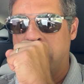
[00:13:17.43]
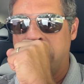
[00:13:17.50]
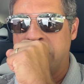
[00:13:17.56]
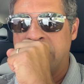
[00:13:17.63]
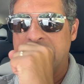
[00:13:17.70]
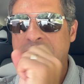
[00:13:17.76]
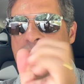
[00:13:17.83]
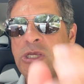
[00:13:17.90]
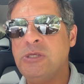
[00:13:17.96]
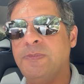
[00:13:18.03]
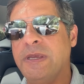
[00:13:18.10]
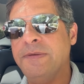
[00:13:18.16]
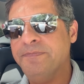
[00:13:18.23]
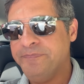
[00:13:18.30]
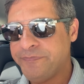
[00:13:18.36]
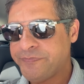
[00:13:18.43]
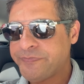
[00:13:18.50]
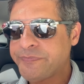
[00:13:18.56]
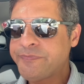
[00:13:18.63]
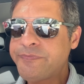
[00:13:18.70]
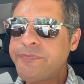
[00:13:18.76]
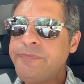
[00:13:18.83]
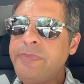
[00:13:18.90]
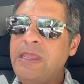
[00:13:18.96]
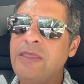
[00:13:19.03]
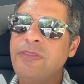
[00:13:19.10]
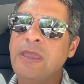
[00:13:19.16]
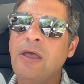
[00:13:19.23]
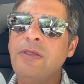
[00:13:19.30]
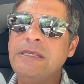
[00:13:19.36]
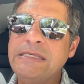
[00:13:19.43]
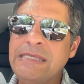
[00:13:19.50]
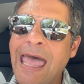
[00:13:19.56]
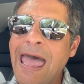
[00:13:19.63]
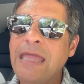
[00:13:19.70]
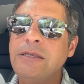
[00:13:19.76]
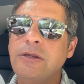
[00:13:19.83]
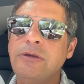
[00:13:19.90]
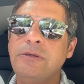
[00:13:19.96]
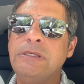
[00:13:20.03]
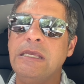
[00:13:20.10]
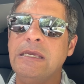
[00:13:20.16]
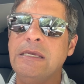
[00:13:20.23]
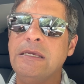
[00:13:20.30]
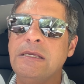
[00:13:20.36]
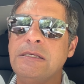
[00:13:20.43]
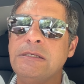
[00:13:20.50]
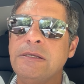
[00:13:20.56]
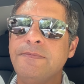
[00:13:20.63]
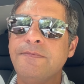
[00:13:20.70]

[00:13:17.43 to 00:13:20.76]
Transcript: excuse me, the only sad news is,